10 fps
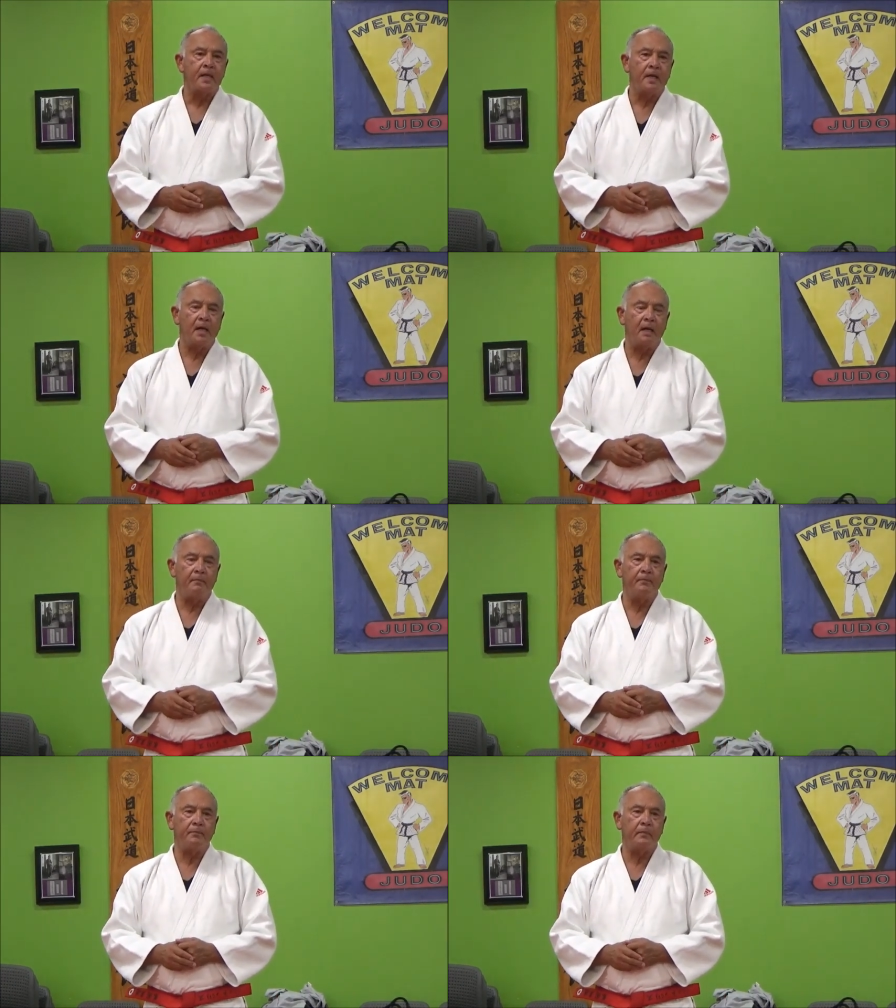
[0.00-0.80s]

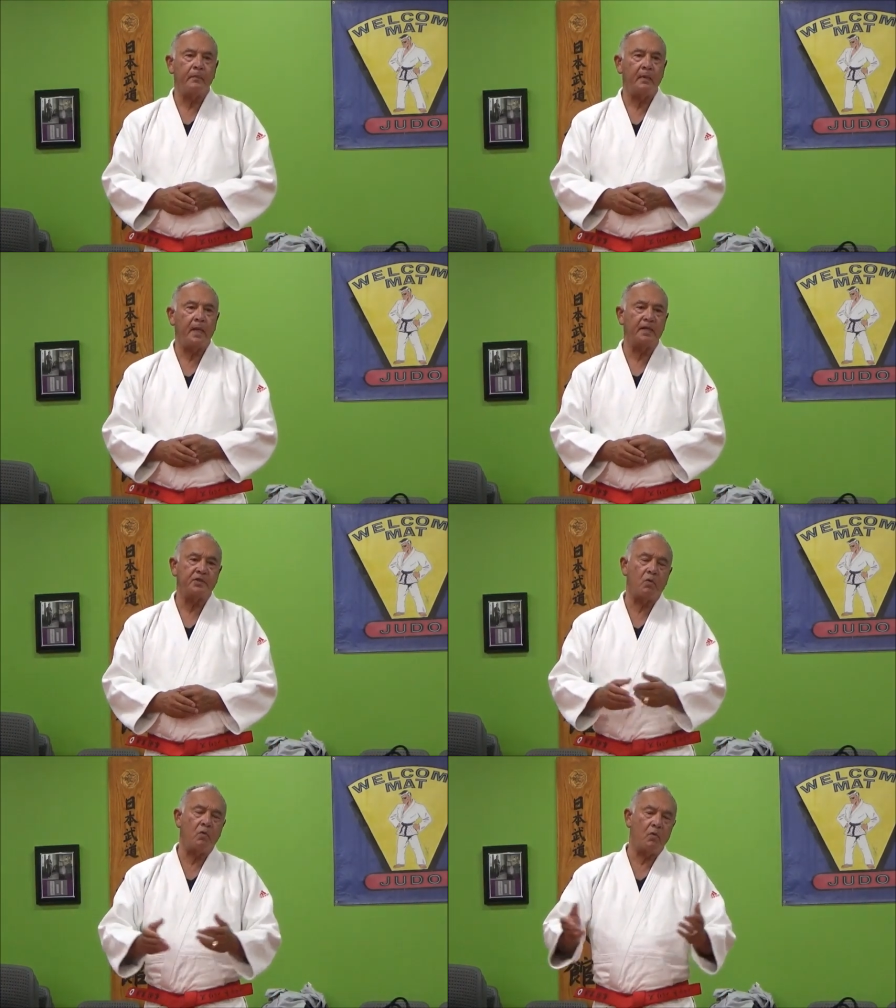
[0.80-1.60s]
And
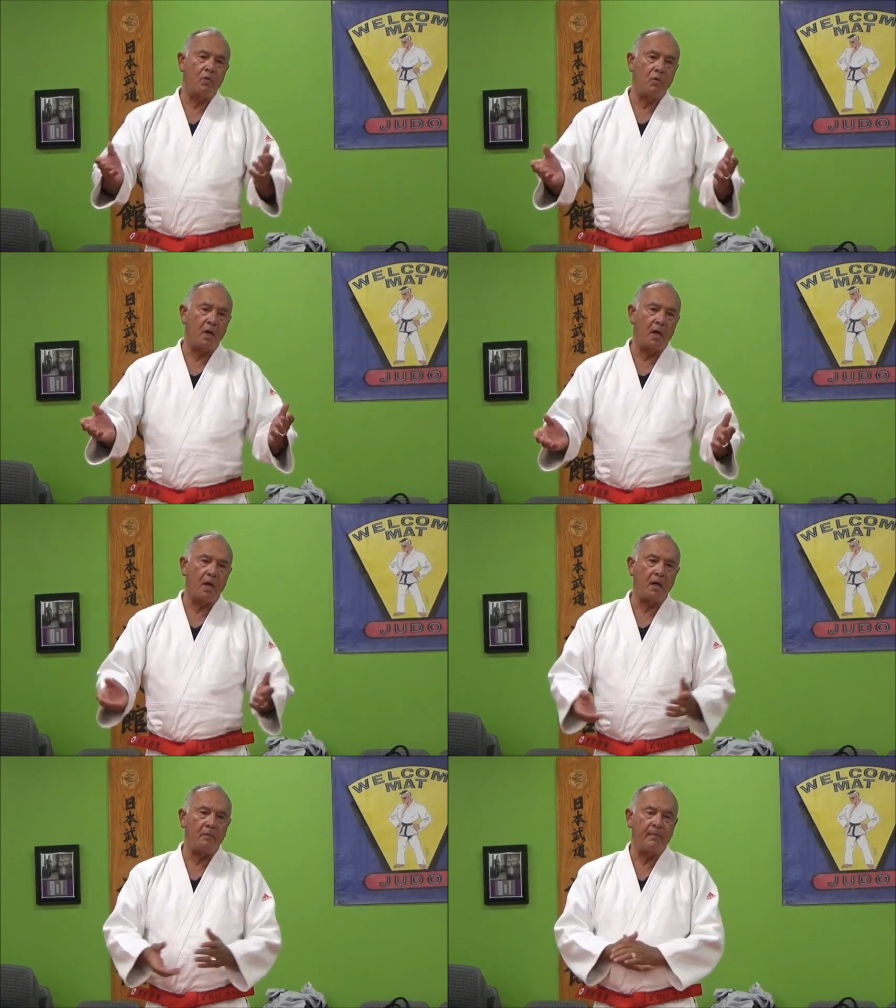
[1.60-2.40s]
so
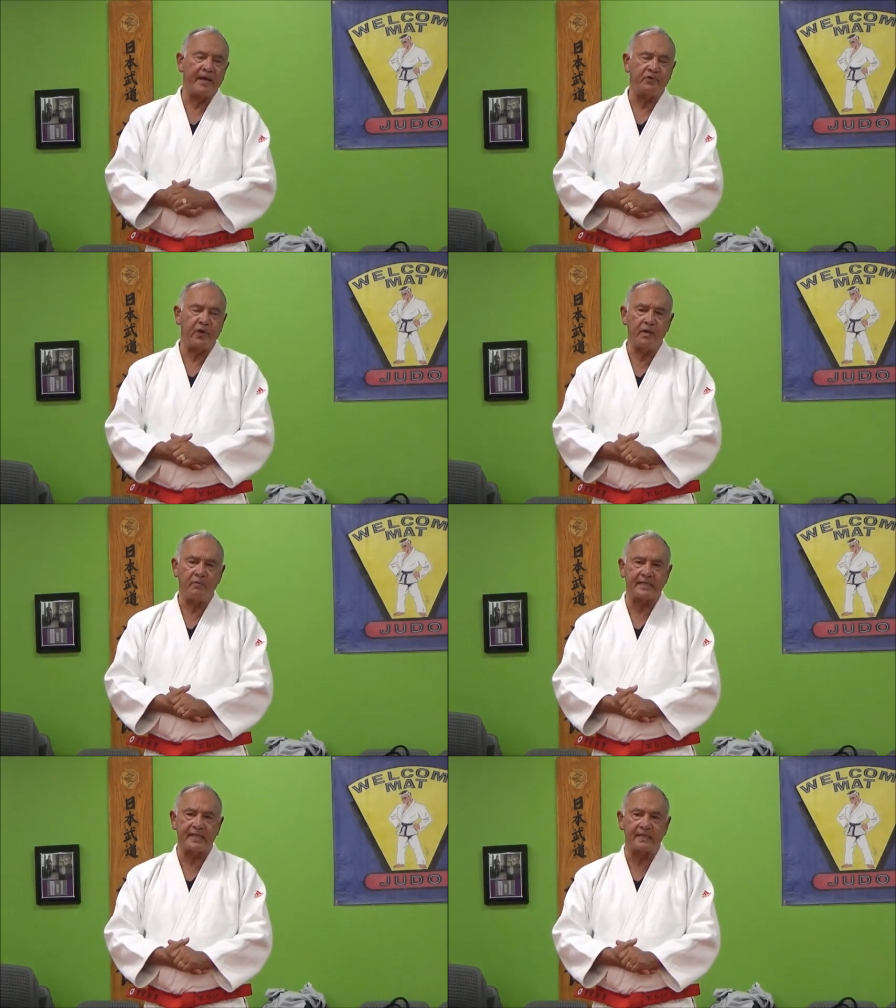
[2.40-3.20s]
my training
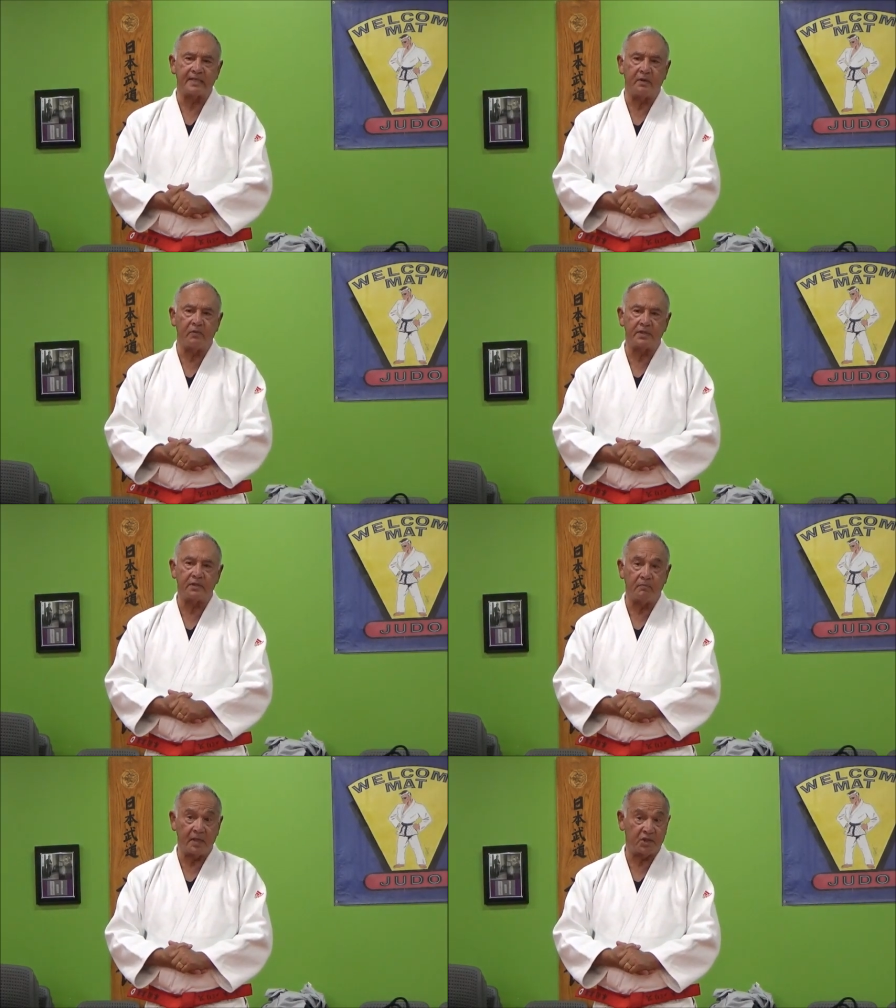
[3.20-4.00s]
with Sensei was
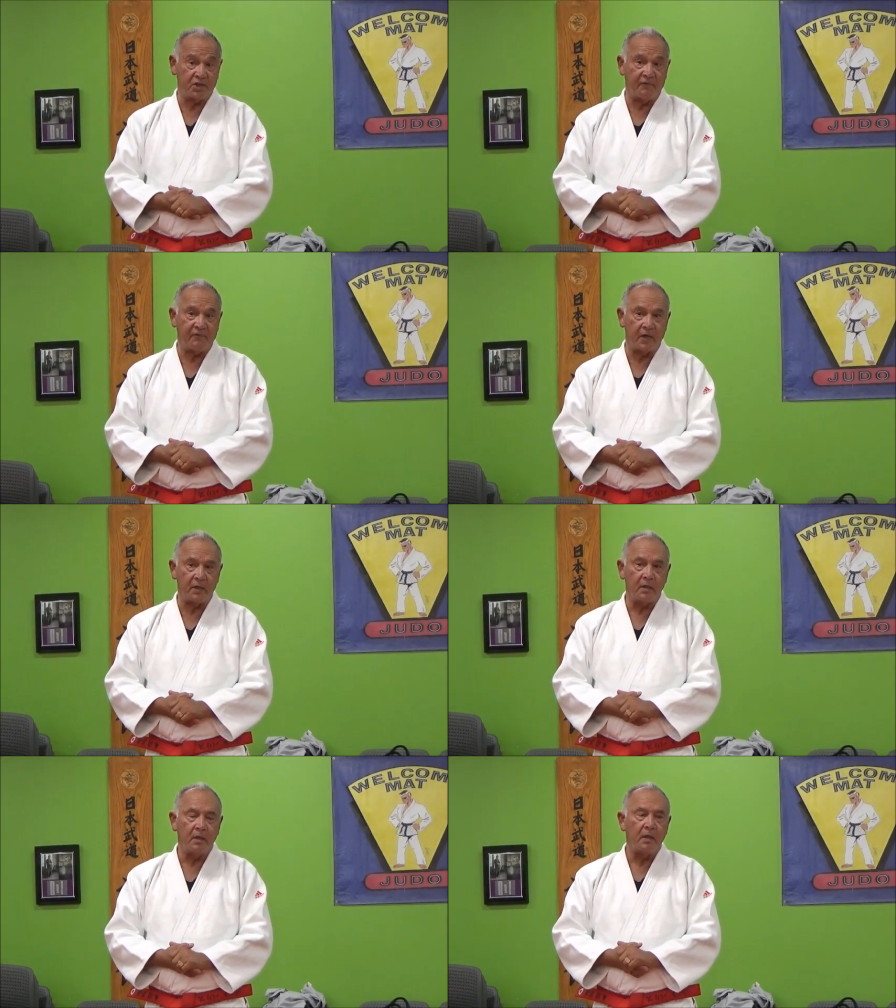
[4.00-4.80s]
much different
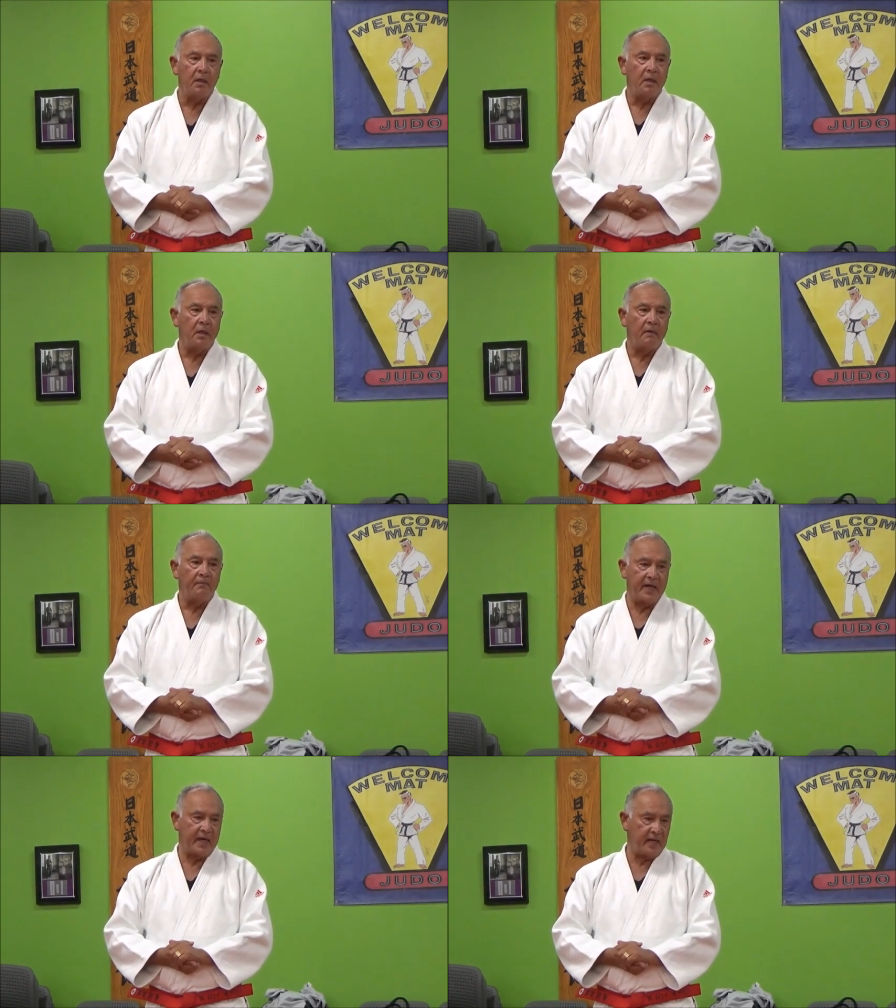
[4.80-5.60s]

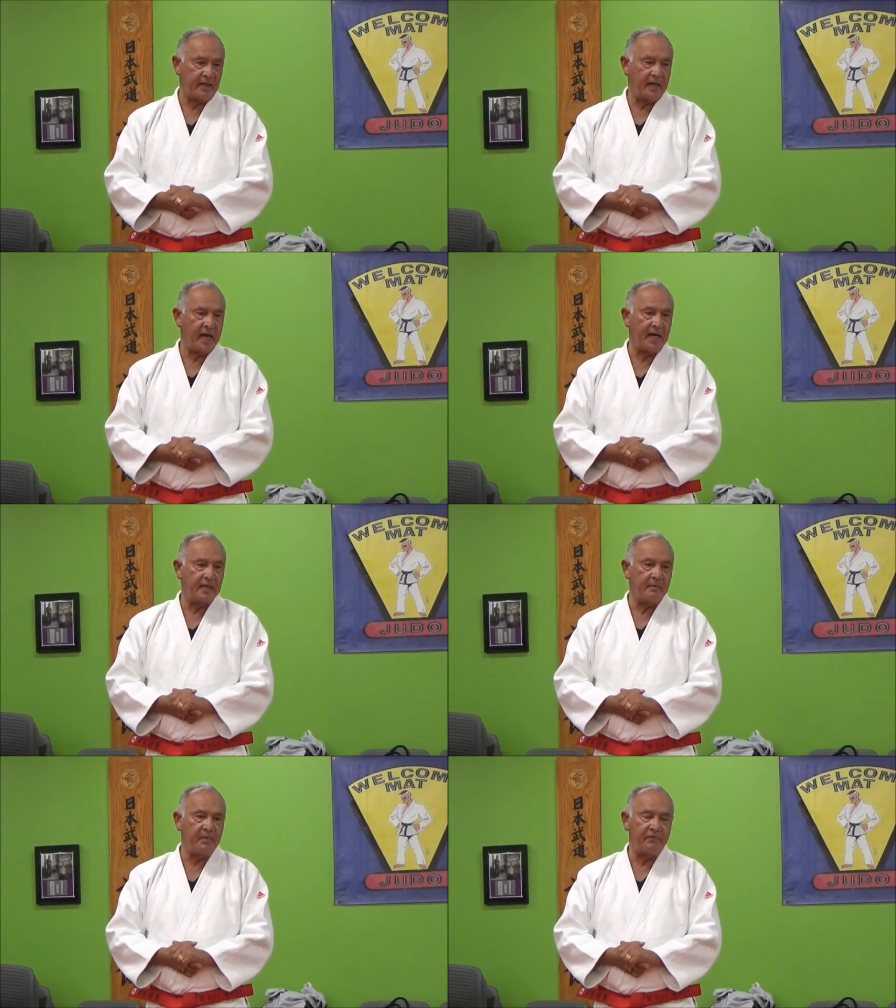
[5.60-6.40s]
than anything I had
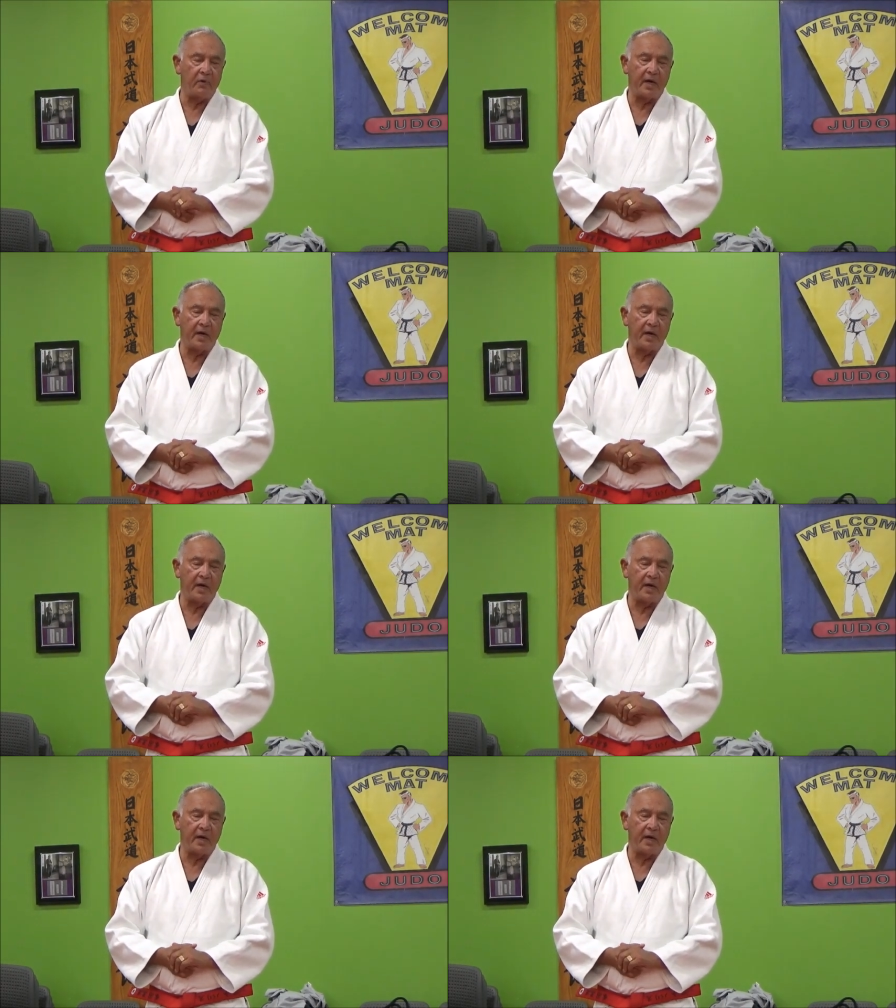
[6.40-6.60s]
done before.